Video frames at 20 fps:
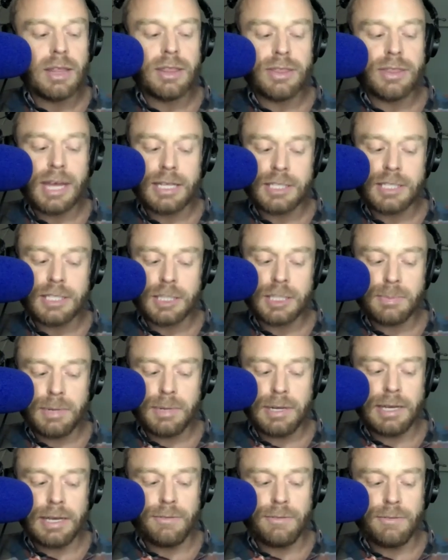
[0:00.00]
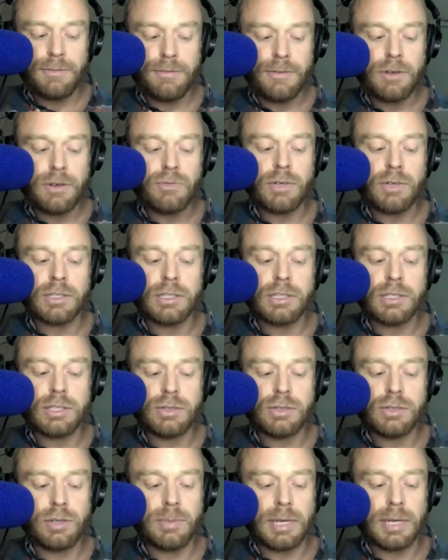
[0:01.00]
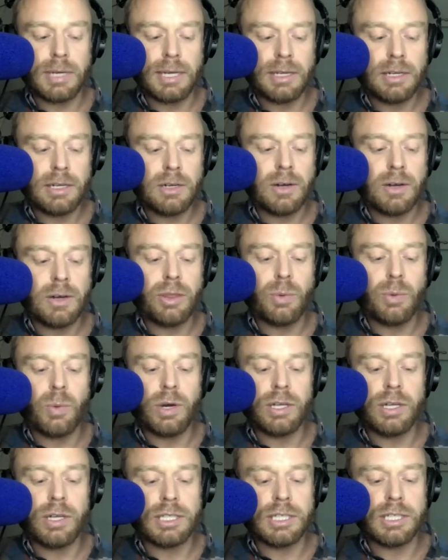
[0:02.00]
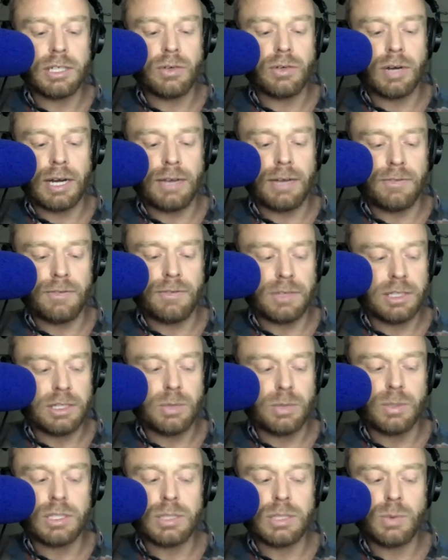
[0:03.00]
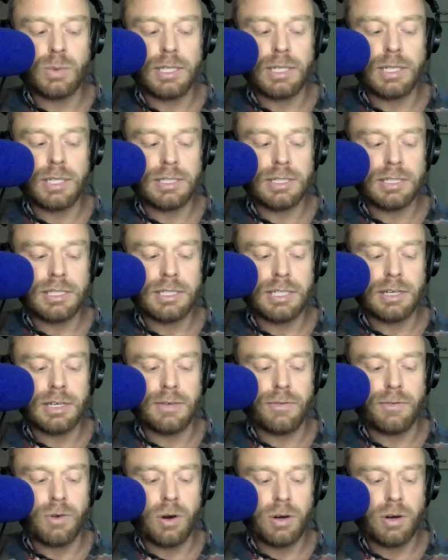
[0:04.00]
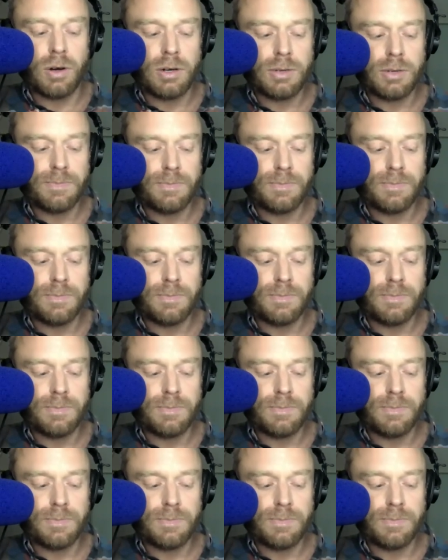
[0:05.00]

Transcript: That disbelief runs through me like the words engraved into a sweet stick of rock.